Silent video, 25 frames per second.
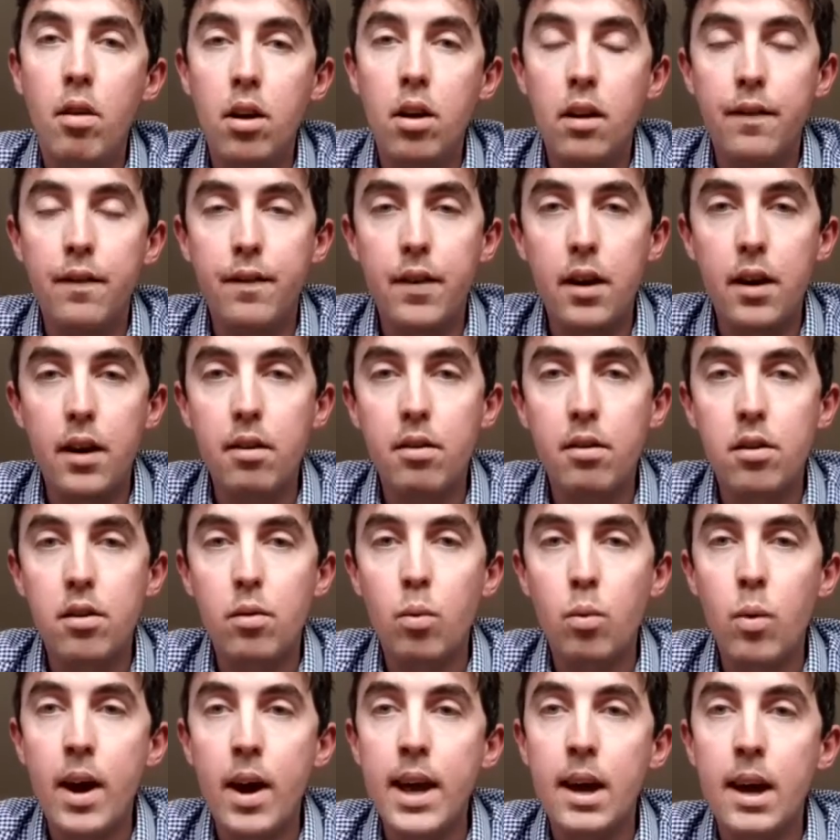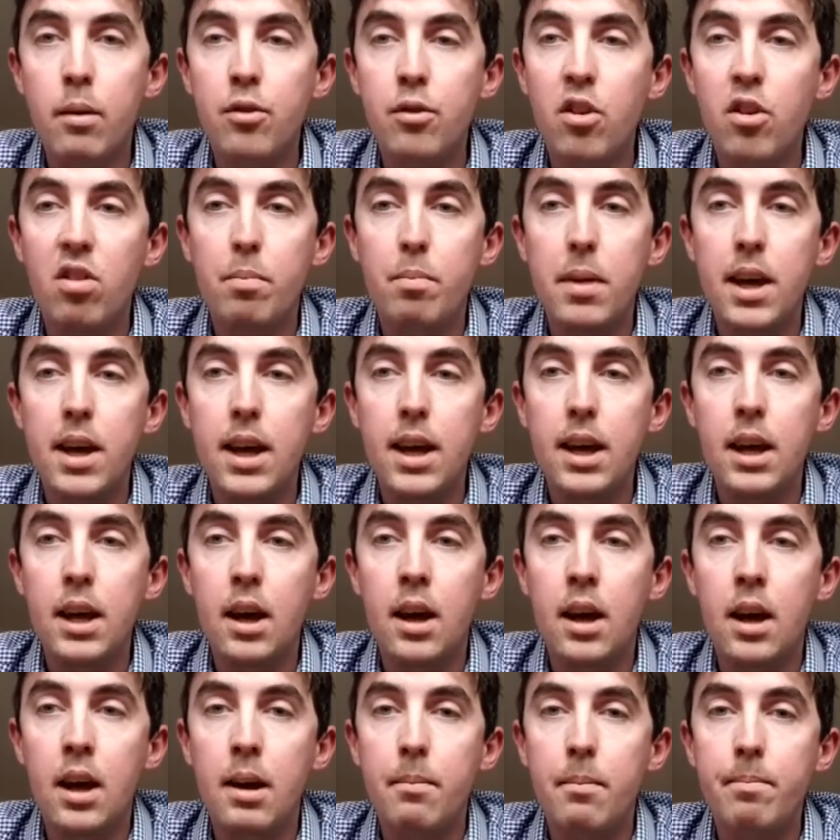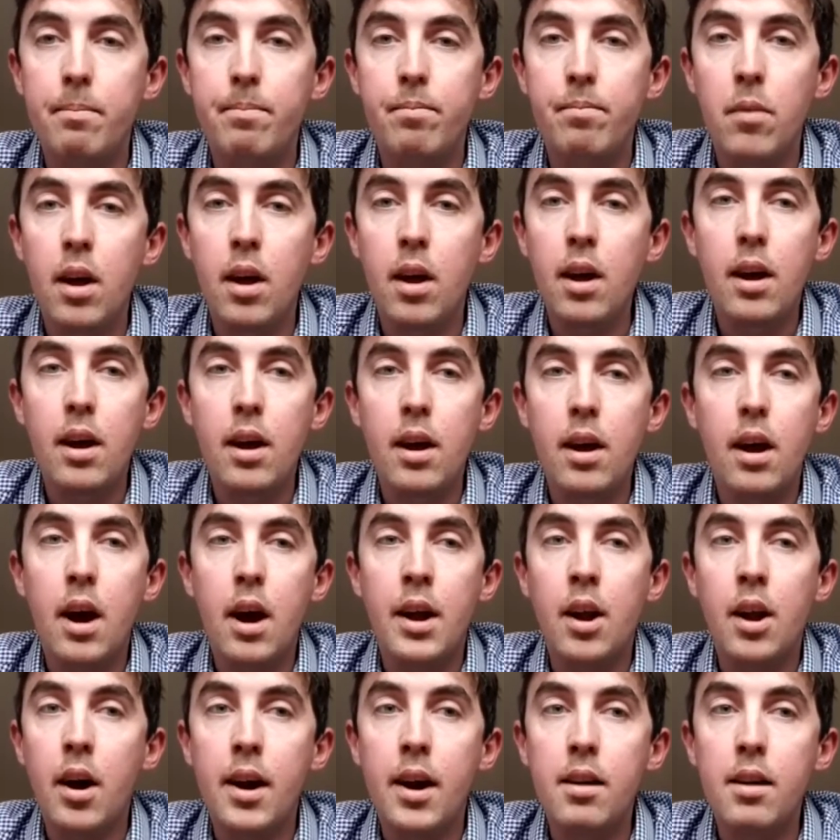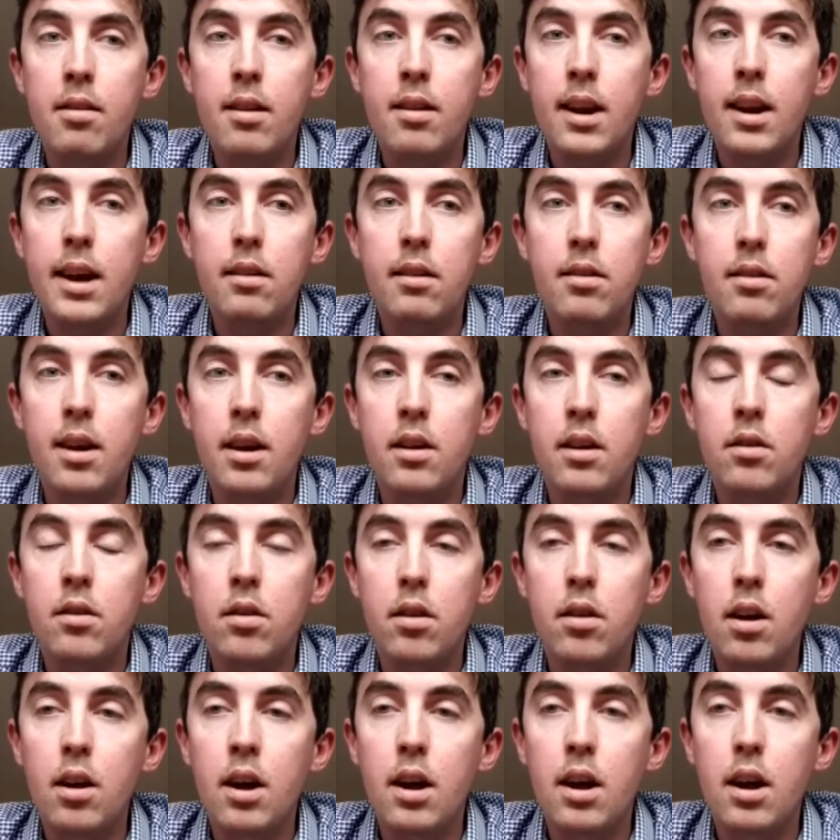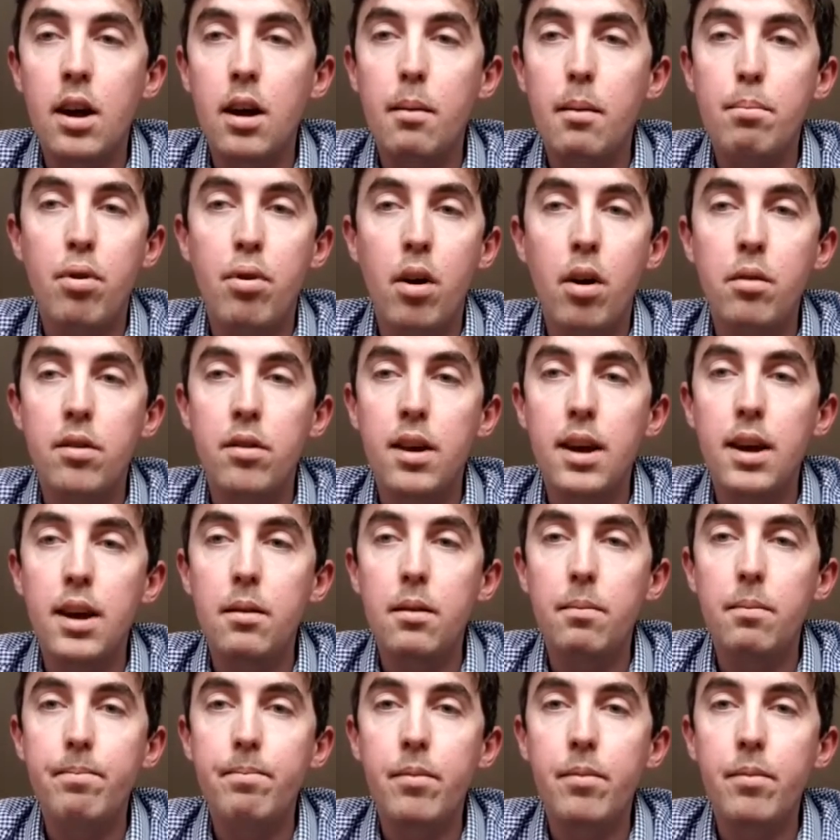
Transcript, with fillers: the first way, it would just be um, an isolated uh, protein,